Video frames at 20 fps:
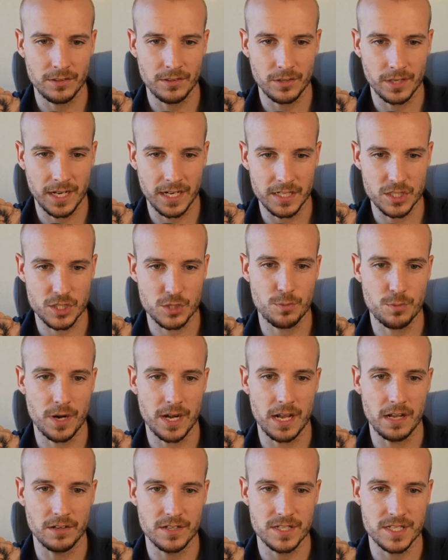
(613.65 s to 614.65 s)
They're kind of spread
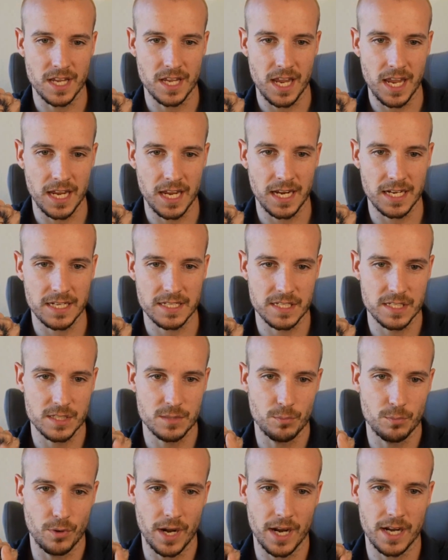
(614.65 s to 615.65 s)
out because the ink has
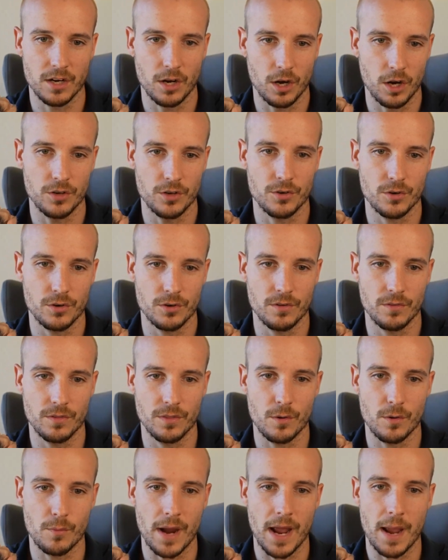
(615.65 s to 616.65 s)
spread under
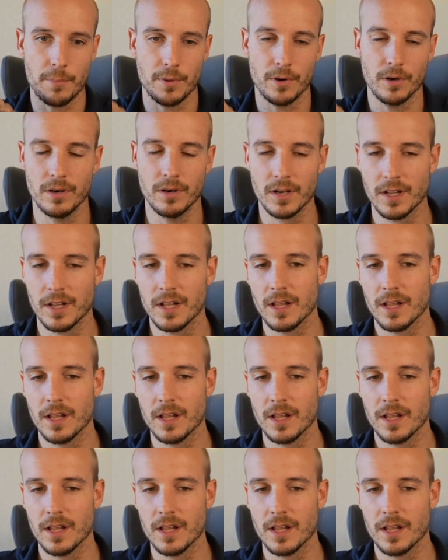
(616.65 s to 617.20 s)
the wrapper.